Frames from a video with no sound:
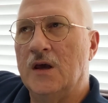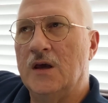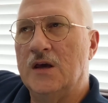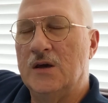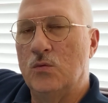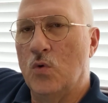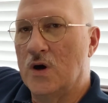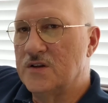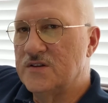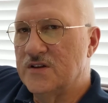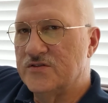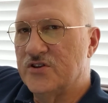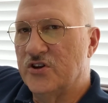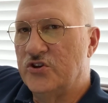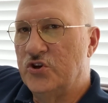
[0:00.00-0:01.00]
he wants
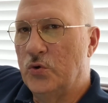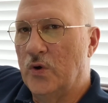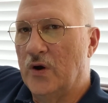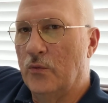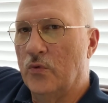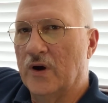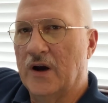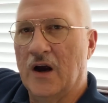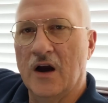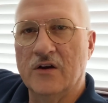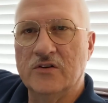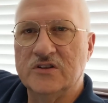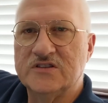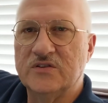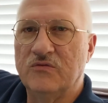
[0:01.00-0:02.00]
us to do it
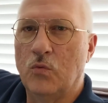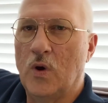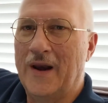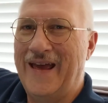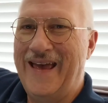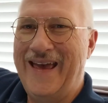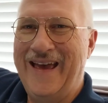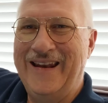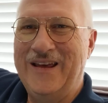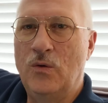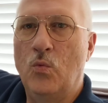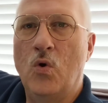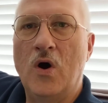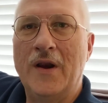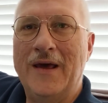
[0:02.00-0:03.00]
regardless of what
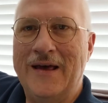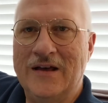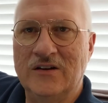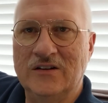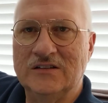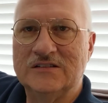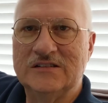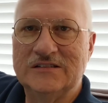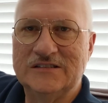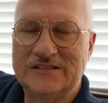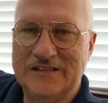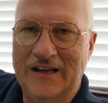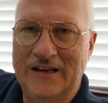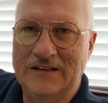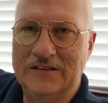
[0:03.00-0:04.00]
anyone else
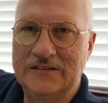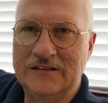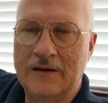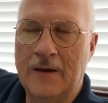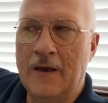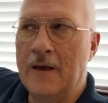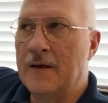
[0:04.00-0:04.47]
says.